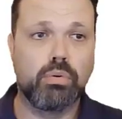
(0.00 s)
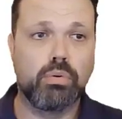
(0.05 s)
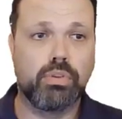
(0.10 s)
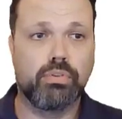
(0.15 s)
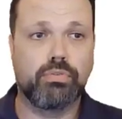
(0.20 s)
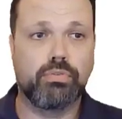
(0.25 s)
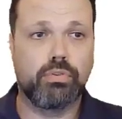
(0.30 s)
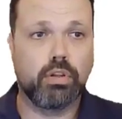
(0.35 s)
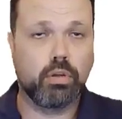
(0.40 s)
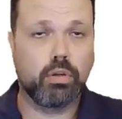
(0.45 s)
the
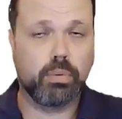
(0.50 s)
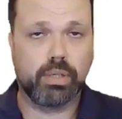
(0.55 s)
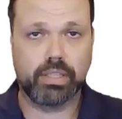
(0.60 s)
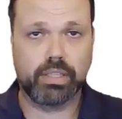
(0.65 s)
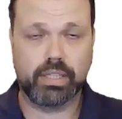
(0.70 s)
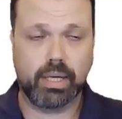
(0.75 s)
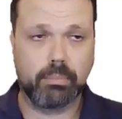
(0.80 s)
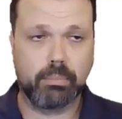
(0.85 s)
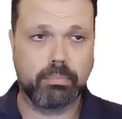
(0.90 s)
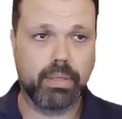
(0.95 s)
following
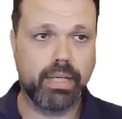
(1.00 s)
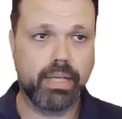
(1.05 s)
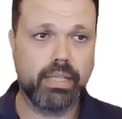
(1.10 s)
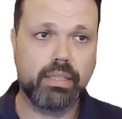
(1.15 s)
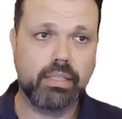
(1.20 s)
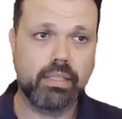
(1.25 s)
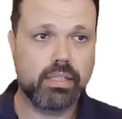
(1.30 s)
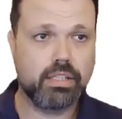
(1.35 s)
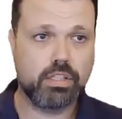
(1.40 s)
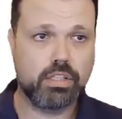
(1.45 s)

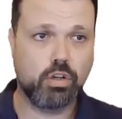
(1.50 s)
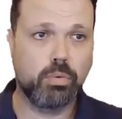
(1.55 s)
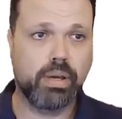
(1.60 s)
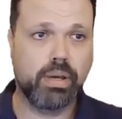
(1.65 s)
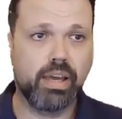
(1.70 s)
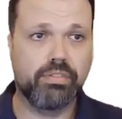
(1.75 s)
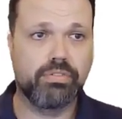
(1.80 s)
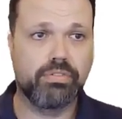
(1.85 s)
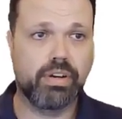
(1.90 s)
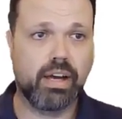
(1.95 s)
template. So we
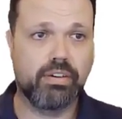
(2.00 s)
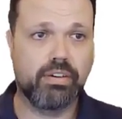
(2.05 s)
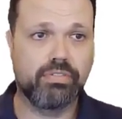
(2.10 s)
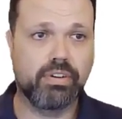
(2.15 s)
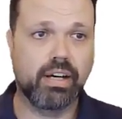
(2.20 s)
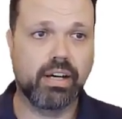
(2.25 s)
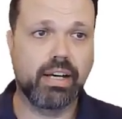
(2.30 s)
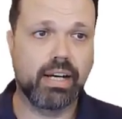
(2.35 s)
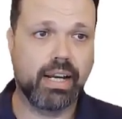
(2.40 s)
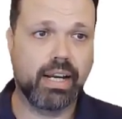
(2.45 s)
have
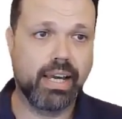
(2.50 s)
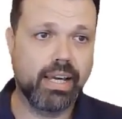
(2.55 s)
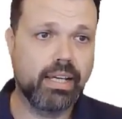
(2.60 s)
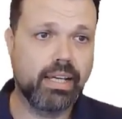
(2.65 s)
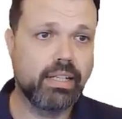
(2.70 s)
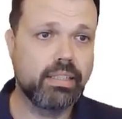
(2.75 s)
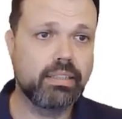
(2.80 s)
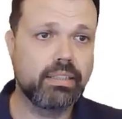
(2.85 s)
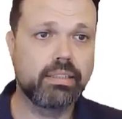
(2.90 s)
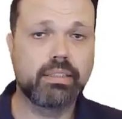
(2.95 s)
Kafka
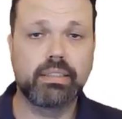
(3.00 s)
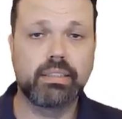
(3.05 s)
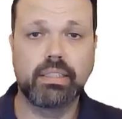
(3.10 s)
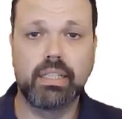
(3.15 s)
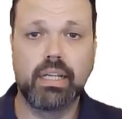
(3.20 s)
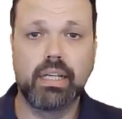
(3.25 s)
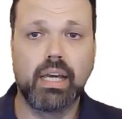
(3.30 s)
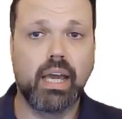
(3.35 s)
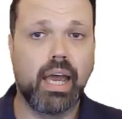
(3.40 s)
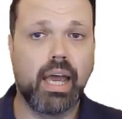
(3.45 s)
client,
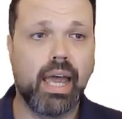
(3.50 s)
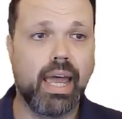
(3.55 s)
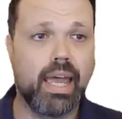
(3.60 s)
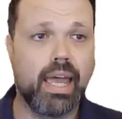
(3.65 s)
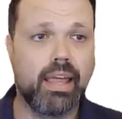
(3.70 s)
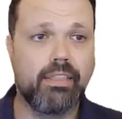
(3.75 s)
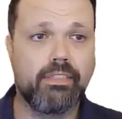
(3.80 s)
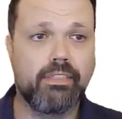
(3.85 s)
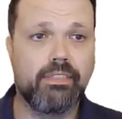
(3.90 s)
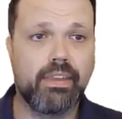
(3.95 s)

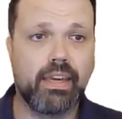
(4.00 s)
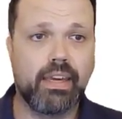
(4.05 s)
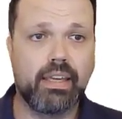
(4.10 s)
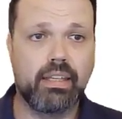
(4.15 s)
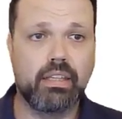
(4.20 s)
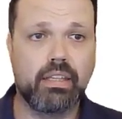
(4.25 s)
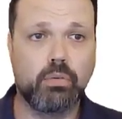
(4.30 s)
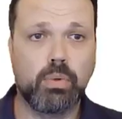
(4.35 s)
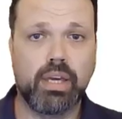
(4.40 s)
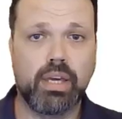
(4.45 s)
and
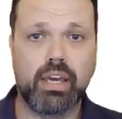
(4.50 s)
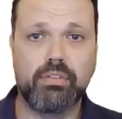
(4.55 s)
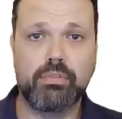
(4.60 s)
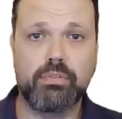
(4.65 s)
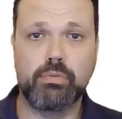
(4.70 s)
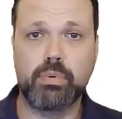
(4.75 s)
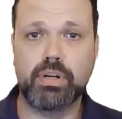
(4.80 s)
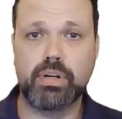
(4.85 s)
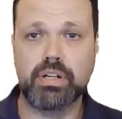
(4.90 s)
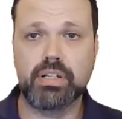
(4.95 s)
then we have a
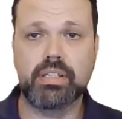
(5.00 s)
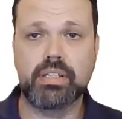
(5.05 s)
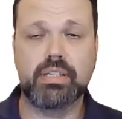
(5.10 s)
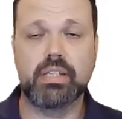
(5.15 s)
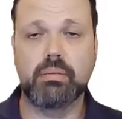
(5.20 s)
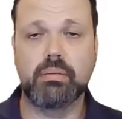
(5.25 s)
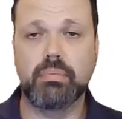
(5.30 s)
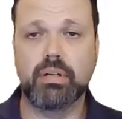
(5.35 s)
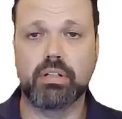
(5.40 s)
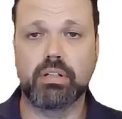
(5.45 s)
very
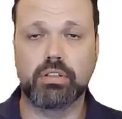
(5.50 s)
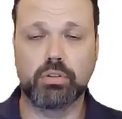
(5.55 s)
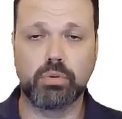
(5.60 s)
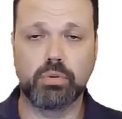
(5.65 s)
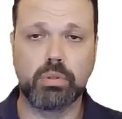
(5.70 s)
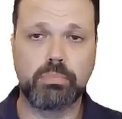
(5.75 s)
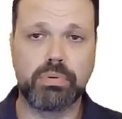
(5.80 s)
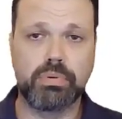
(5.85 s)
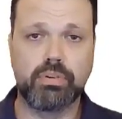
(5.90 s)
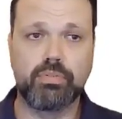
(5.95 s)
similar to
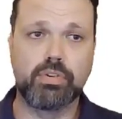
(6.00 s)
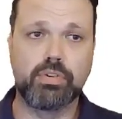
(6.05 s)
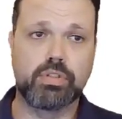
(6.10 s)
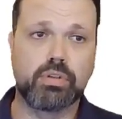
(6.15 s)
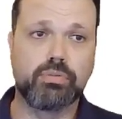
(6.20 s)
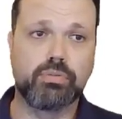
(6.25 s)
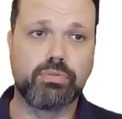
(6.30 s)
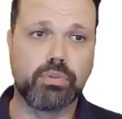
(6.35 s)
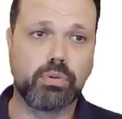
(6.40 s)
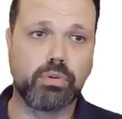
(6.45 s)
the previous
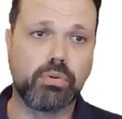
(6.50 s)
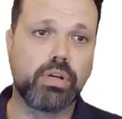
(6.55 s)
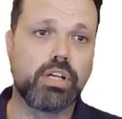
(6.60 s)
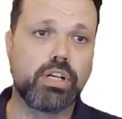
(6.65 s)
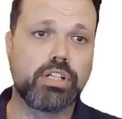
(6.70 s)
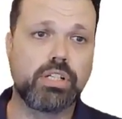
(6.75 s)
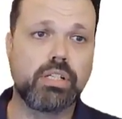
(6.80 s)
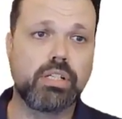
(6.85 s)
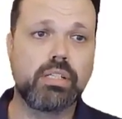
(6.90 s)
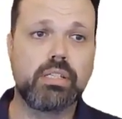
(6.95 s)

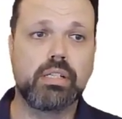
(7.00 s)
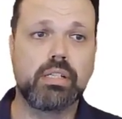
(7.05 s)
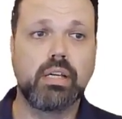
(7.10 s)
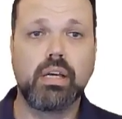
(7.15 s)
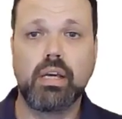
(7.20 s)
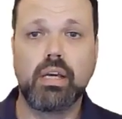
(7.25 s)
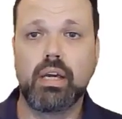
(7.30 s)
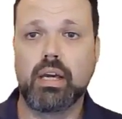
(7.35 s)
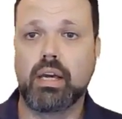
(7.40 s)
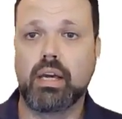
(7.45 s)
configurations
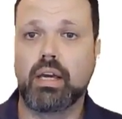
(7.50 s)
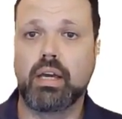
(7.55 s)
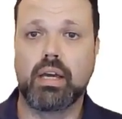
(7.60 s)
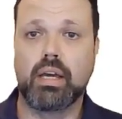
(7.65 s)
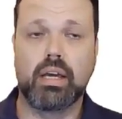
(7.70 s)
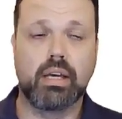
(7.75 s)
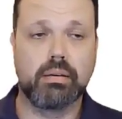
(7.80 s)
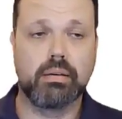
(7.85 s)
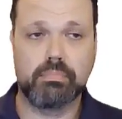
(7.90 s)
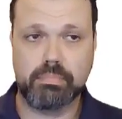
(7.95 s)

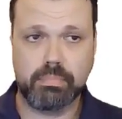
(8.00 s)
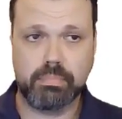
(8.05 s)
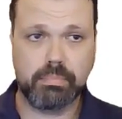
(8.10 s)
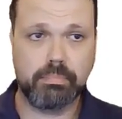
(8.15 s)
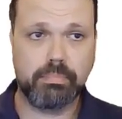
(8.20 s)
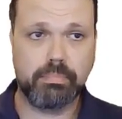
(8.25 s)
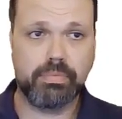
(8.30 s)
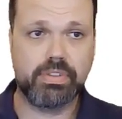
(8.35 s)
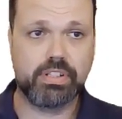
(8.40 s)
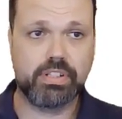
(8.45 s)
uh,
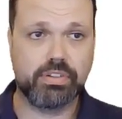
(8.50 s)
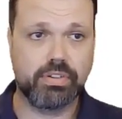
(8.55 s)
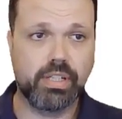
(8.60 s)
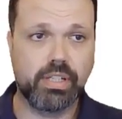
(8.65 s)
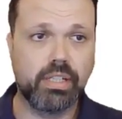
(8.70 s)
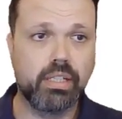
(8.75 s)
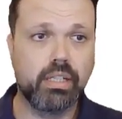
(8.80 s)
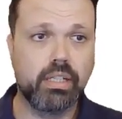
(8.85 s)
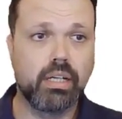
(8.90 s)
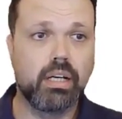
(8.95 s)

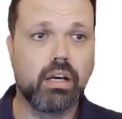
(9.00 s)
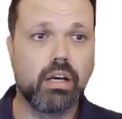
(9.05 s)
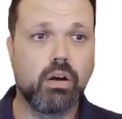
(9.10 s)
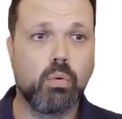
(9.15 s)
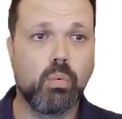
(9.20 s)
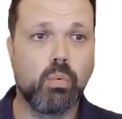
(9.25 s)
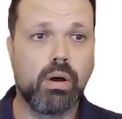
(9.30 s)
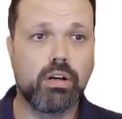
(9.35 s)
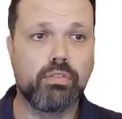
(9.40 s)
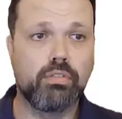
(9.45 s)
string
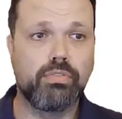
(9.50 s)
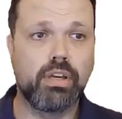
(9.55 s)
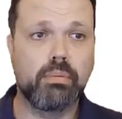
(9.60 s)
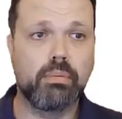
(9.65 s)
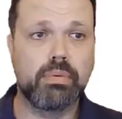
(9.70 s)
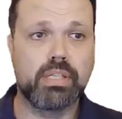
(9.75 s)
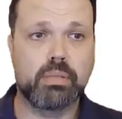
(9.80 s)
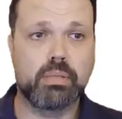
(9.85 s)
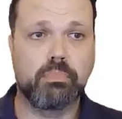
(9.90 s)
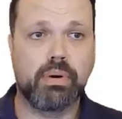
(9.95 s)
one of them
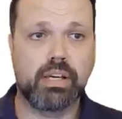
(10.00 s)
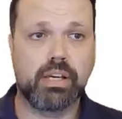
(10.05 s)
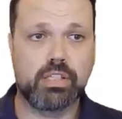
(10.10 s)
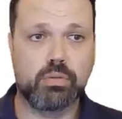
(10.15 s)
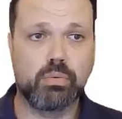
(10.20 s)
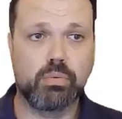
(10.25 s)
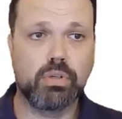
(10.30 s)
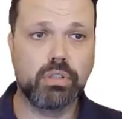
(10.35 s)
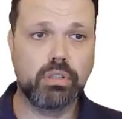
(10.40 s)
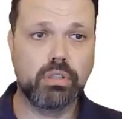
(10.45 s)
is
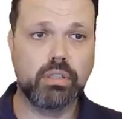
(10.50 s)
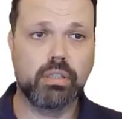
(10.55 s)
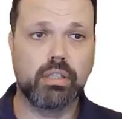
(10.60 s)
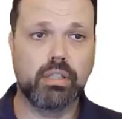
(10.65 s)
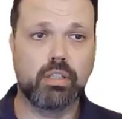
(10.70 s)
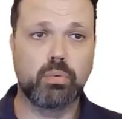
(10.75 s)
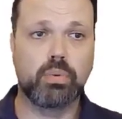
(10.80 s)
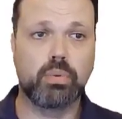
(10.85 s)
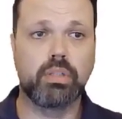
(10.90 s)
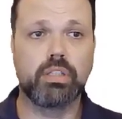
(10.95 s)
password
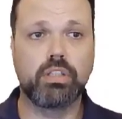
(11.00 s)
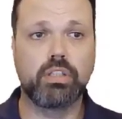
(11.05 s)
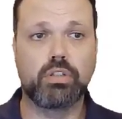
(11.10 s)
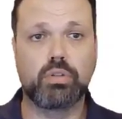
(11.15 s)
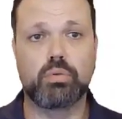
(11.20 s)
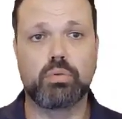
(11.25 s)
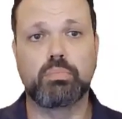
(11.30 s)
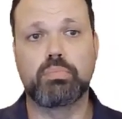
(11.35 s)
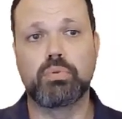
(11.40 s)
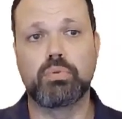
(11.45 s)
that we'll need
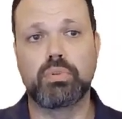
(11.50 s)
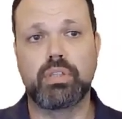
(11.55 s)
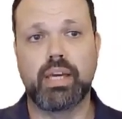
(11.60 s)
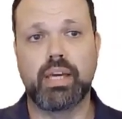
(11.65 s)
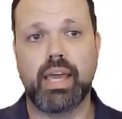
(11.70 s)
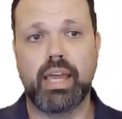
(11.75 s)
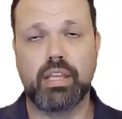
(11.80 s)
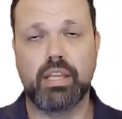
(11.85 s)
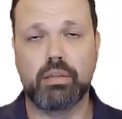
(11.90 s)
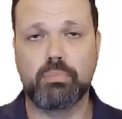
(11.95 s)
to put the
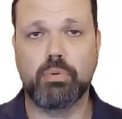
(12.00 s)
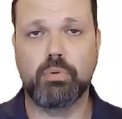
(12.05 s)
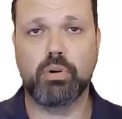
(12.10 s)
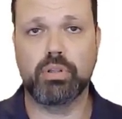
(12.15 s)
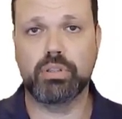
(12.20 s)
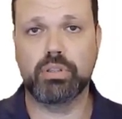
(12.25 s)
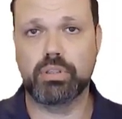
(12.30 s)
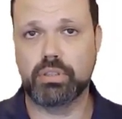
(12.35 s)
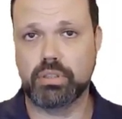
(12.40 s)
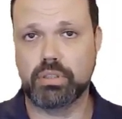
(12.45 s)

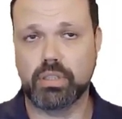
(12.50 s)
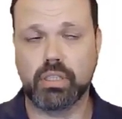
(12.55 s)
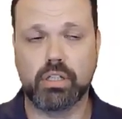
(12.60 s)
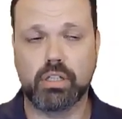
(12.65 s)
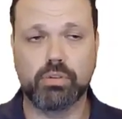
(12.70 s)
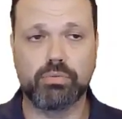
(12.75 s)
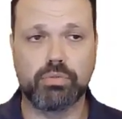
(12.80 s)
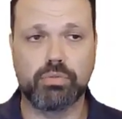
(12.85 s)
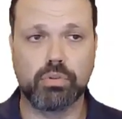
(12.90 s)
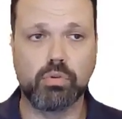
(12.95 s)
endpoint uh,
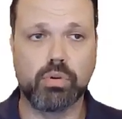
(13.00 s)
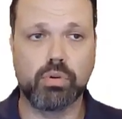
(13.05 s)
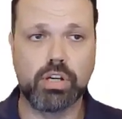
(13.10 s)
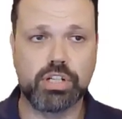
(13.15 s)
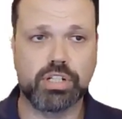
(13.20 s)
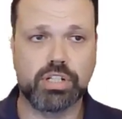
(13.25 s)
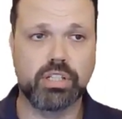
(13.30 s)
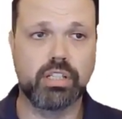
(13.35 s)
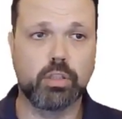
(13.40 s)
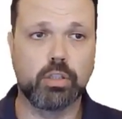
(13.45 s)

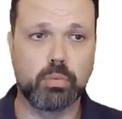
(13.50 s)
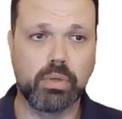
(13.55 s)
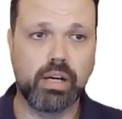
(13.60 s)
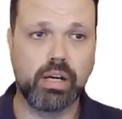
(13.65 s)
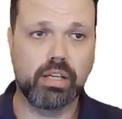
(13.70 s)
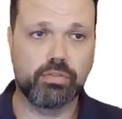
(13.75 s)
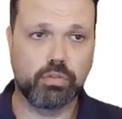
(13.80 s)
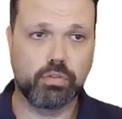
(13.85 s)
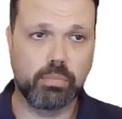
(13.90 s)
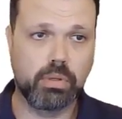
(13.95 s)
configuration that we
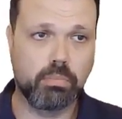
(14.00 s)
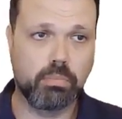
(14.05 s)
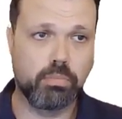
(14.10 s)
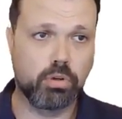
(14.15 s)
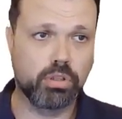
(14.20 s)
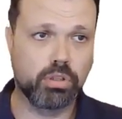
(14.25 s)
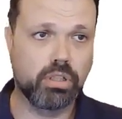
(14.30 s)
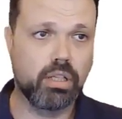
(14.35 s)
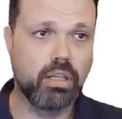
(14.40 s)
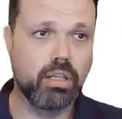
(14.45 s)
got from the
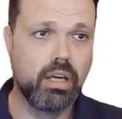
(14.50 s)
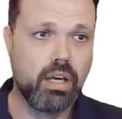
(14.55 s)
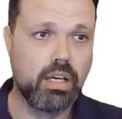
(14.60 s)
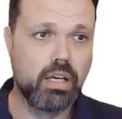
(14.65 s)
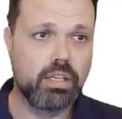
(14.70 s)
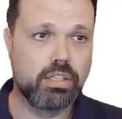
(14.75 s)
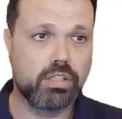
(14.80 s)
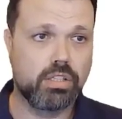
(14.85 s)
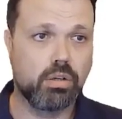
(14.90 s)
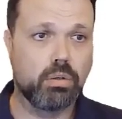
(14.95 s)
portal.
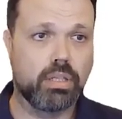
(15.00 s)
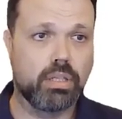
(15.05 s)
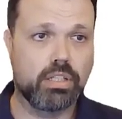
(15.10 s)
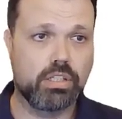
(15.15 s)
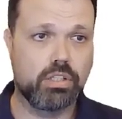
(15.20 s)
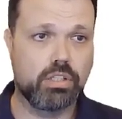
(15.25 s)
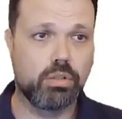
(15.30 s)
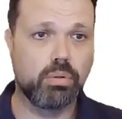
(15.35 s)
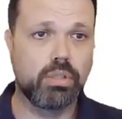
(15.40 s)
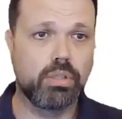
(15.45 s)
So let's
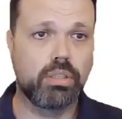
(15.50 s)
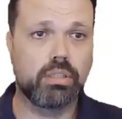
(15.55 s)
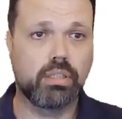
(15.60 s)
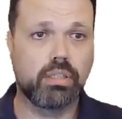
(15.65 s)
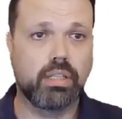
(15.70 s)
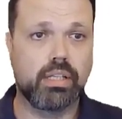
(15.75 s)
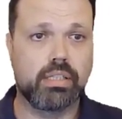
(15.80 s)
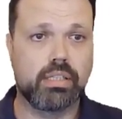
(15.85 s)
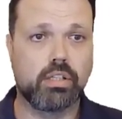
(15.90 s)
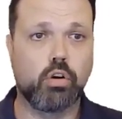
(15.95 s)
do it.
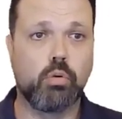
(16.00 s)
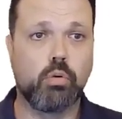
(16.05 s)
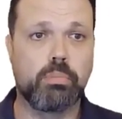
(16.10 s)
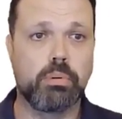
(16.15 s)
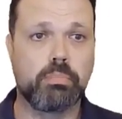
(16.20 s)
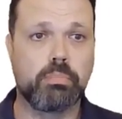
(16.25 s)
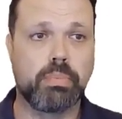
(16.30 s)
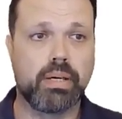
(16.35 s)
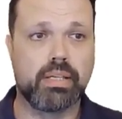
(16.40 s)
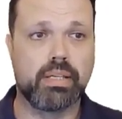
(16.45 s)
Let's copy
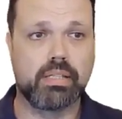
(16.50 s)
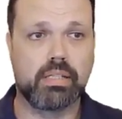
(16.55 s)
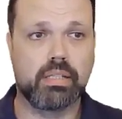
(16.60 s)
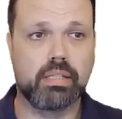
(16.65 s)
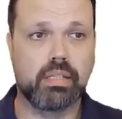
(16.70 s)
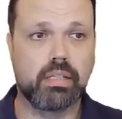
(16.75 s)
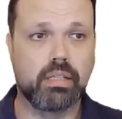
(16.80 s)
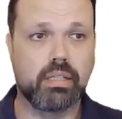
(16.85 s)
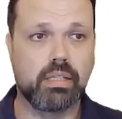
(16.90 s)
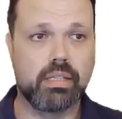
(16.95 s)
paste
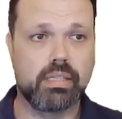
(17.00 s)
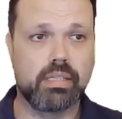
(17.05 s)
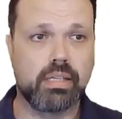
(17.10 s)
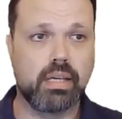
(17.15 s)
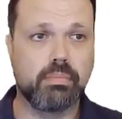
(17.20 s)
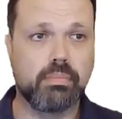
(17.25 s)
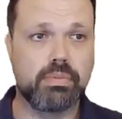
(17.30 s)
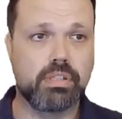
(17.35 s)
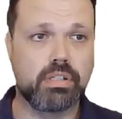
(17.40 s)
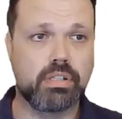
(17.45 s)
the
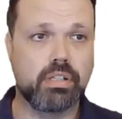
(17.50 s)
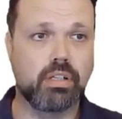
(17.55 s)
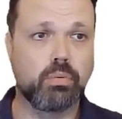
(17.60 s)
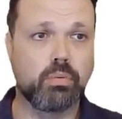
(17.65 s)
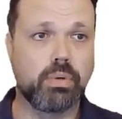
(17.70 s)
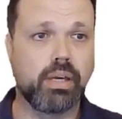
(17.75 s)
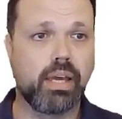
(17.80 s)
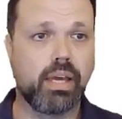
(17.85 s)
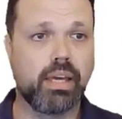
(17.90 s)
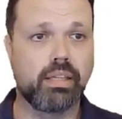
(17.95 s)
same string we
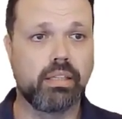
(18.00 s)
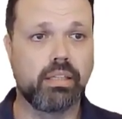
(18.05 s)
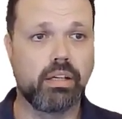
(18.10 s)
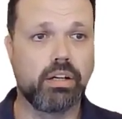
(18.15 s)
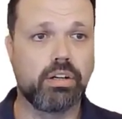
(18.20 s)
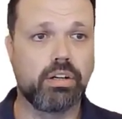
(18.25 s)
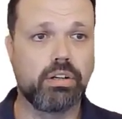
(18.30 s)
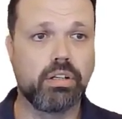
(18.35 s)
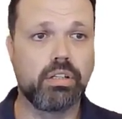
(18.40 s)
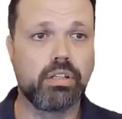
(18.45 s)
had
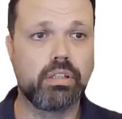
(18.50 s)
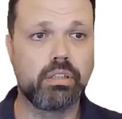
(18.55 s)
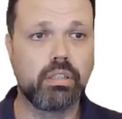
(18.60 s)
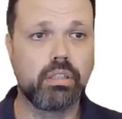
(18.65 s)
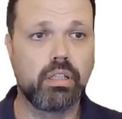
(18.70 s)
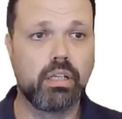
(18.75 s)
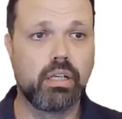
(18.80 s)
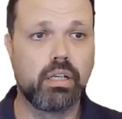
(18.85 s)
earlier